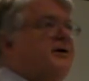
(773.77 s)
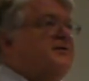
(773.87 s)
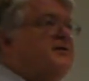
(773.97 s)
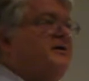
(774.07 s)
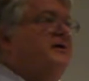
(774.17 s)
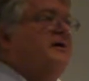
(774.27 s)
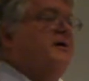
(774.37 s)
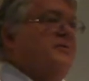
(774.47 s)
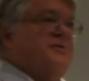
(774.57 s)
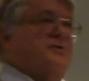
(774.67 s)
and Z,
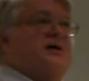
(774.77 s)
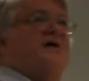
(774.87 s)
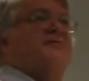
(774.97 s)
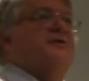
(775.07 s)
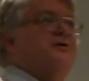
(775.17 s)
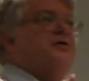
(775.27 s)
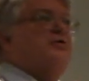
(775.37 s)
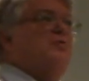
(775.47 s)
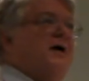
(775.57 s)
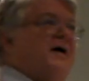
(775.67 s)
which is kind of a
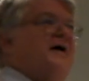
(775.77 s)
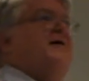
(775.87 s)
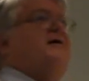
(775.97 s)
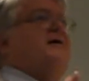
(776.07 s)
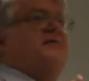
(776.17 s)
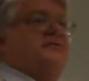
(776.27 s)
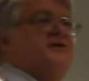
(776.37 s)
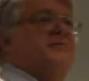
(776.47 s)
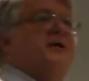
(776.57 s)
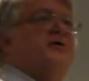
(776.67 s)
new way for
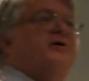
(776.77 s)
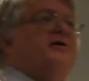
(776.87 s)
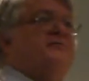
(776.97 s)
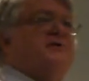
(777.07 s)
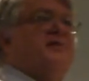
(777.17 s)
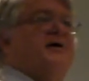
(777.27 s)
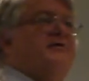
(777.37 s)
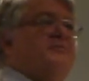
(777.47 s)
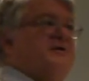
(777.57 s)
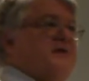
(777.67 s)
somebody looking for
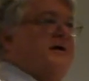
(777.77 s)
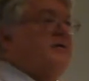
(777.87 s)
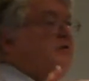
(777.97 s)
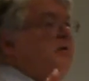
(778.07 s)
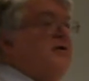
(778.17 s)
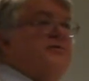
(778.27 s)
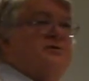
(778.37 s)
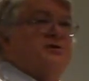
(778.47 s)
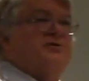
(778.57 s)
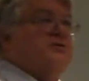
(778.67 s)
spectrum to say, look, we know
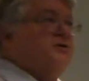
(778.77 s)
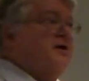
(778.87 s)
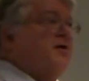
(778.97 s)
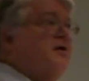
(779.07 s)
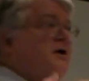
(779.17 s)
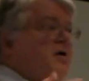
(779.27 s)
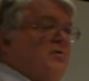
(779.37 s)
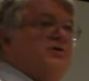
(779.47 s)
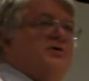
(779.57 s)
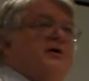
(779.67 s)
there's users there,
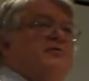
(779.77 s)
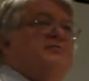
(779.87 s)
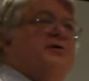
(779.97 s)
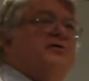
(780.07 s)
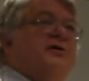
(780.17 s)
we're trying to avoid